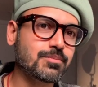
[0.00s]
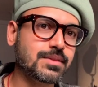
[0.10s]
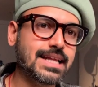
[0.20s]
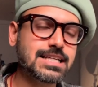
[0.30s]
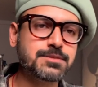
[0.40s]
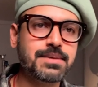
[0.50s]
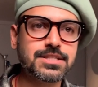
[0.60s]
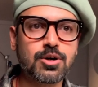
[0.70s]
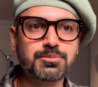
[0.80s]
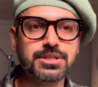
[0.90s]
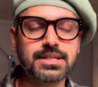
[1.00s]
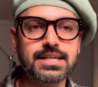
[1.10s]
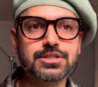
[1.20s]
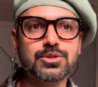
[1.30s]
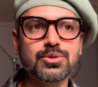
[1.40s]
next best option
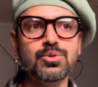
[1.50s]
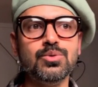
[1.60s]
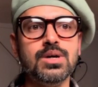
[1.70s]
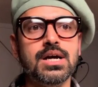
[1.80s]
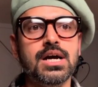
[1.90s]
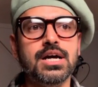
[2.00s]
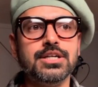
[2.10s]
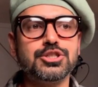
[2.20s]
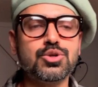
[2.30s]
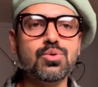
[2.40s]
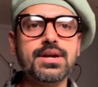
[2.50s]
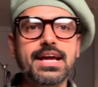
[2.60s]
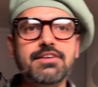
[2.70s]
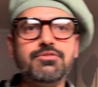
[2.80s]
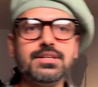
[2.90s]
is to shoot
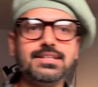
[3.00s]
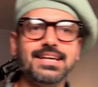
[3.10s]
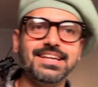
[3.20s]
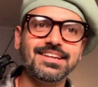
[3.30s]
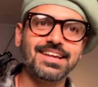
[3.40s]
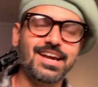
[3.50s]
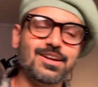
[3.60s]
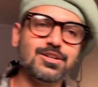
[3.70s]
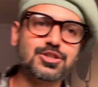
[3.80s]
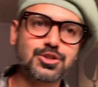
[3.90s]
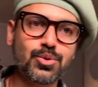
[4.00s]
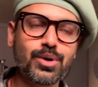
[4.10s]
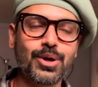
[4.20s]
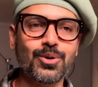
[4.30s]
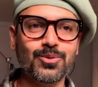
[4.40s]
everything in a studio,